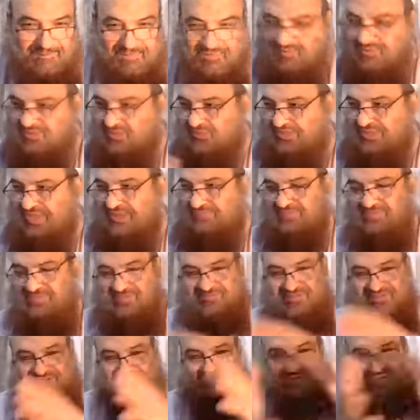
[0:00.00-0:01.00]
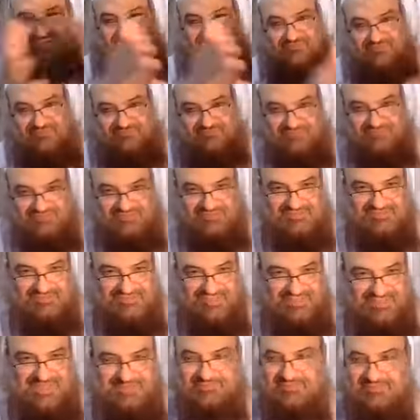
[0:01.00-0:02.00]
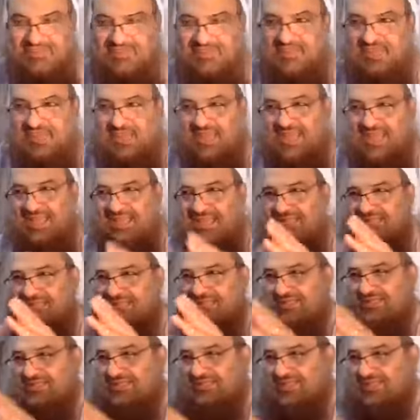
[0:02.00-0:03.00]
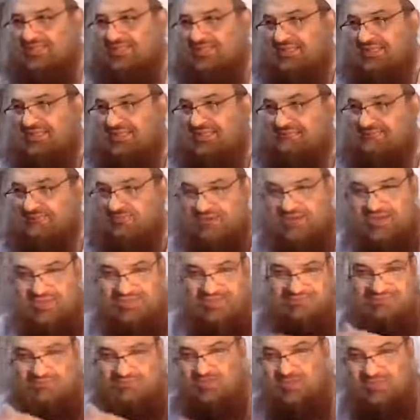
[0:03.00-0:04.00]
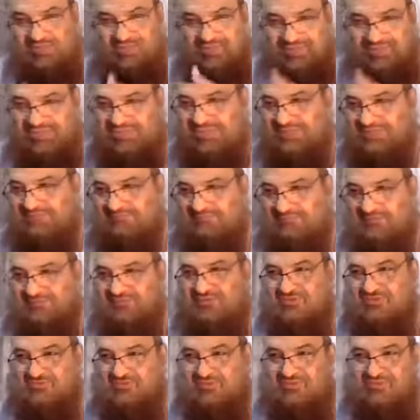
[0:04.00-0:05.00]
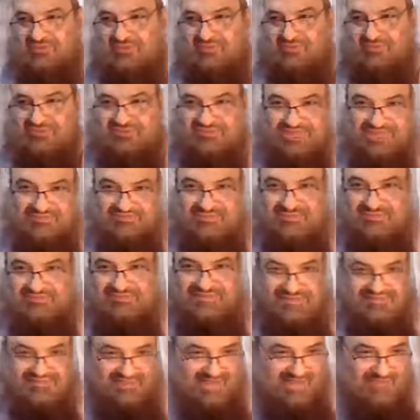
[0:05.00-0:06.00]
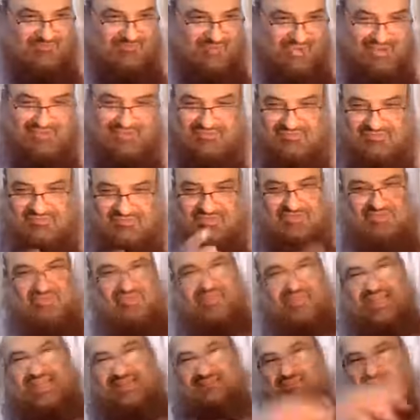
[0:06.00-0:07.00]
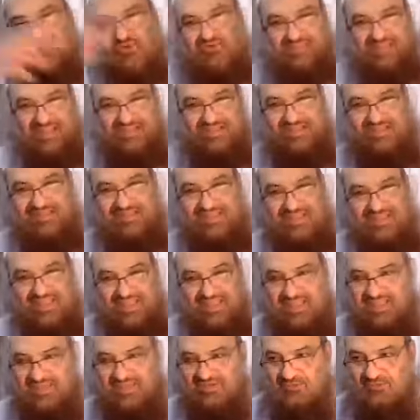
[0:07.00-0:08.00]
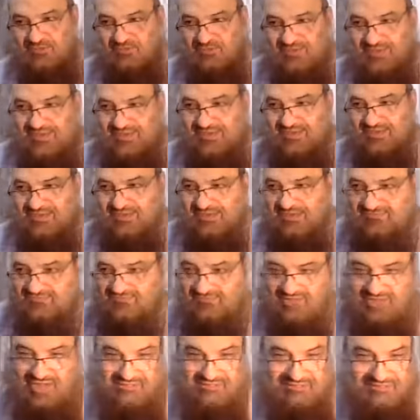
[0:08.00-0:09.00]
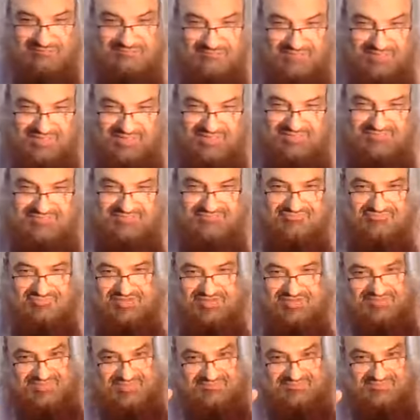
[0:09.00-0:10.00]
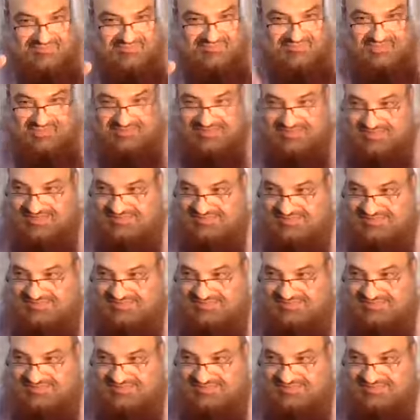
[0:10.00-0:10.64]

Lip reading: The one who came to the masjid of the Prophet sallallahu alayhi wa sallam, and he prayed quickly, and the Prophet of Allah, when he came to him, said, salamu alaykum, salam, go back. And you pray, or you haven't prayed, three times he'd done that.